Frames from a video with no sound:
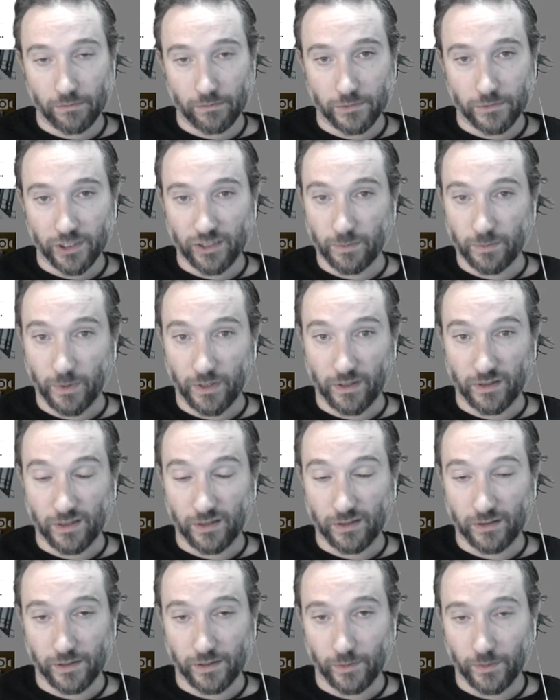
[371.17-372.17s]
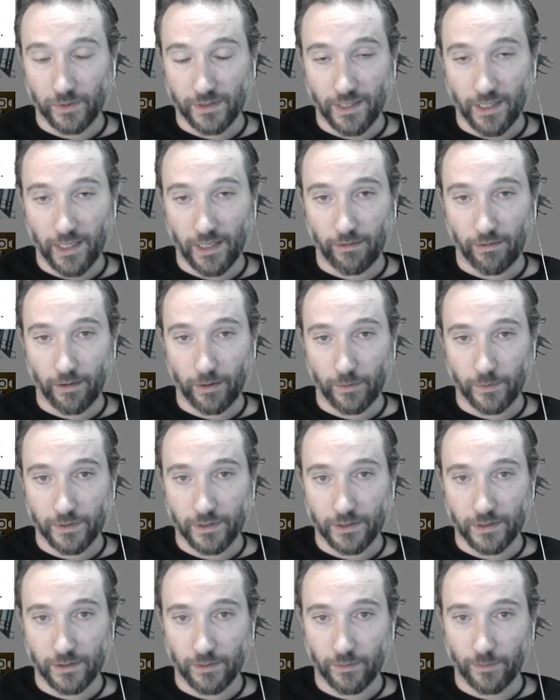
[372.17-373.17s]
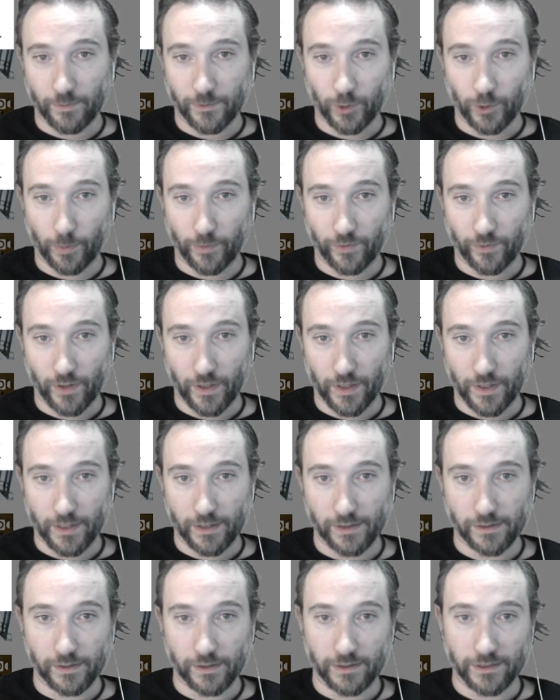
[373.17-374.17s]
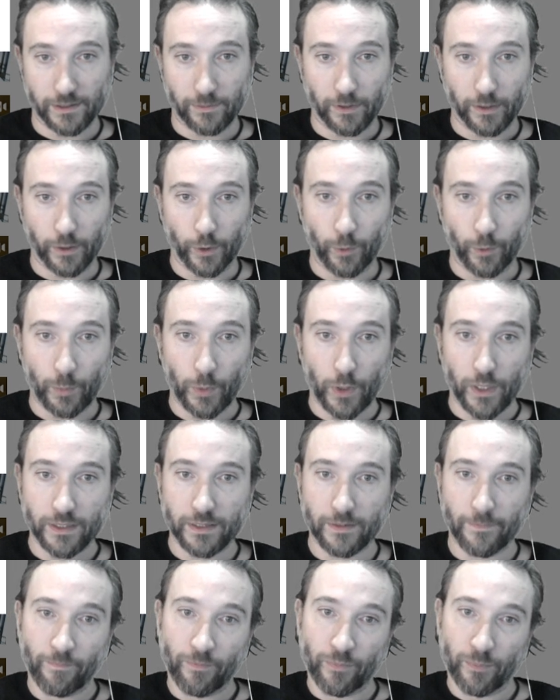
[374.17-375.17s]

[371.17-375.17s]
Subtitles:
just because it was there and I was shopping for other things and it seemed like a good price.